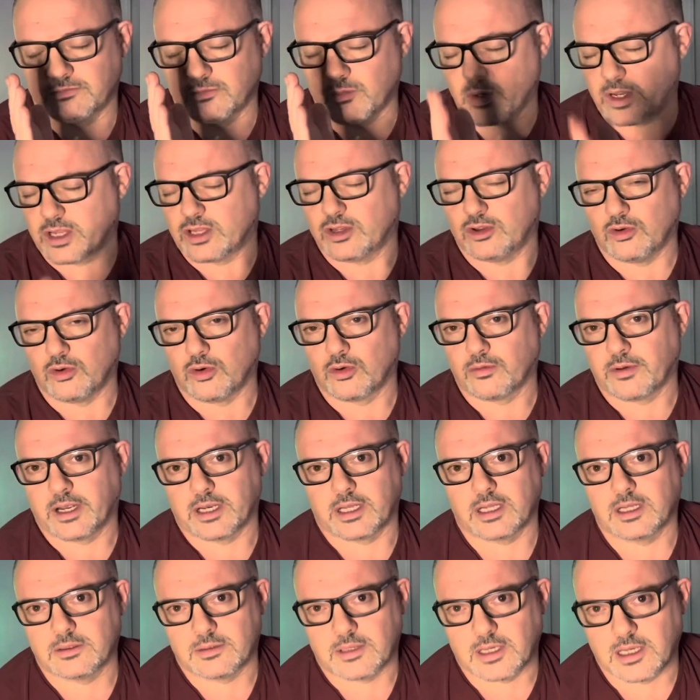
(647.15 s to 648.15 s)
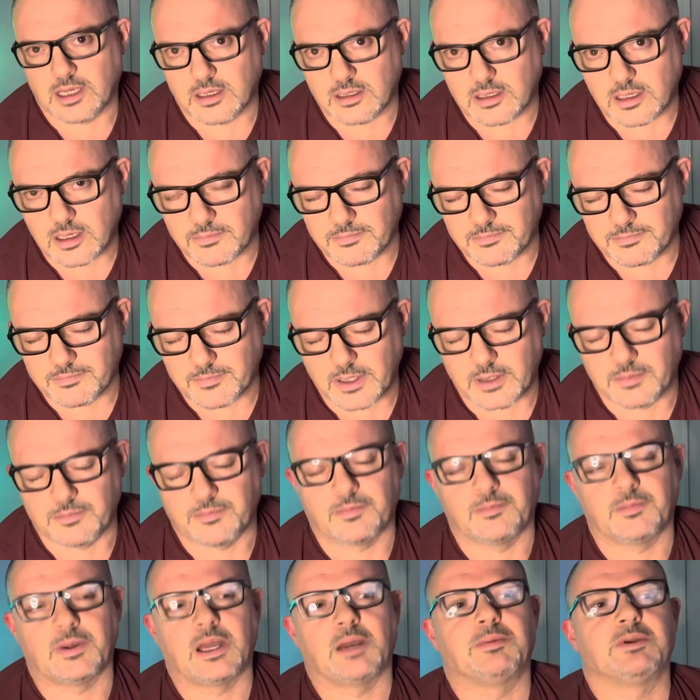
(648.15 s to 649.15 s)
When you're ready,
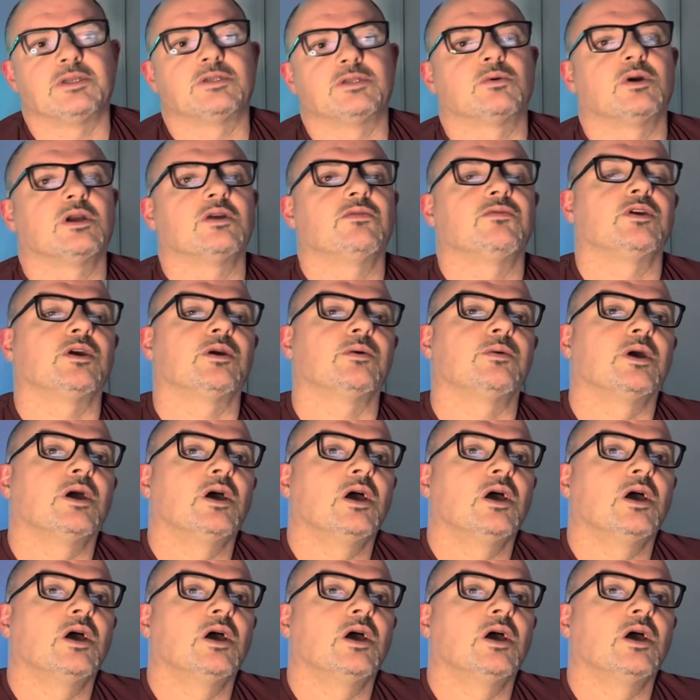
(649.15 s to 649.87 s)
I'm happy to wait for you.